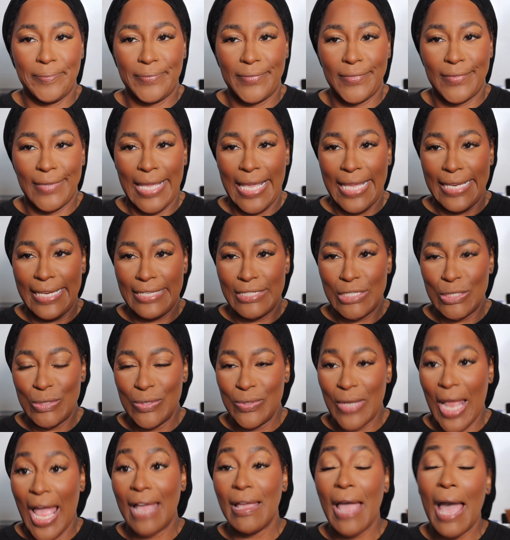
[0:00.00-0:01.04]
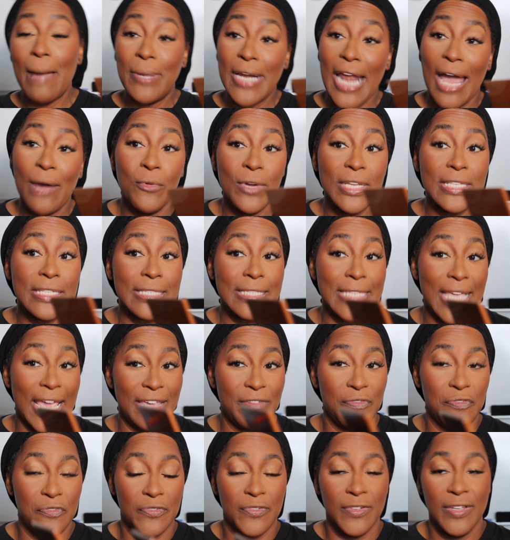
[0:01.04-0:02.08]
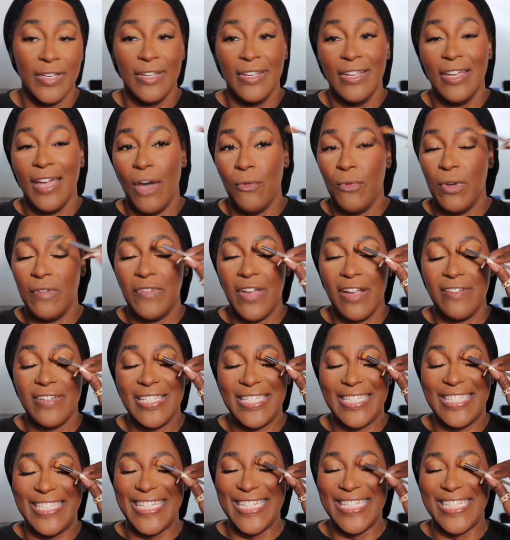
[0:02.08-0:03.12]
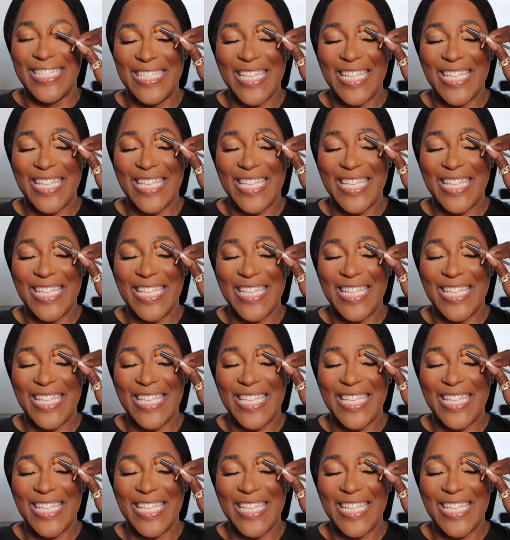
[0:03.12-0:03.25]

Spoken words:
But anyways, we did a nice soft contour.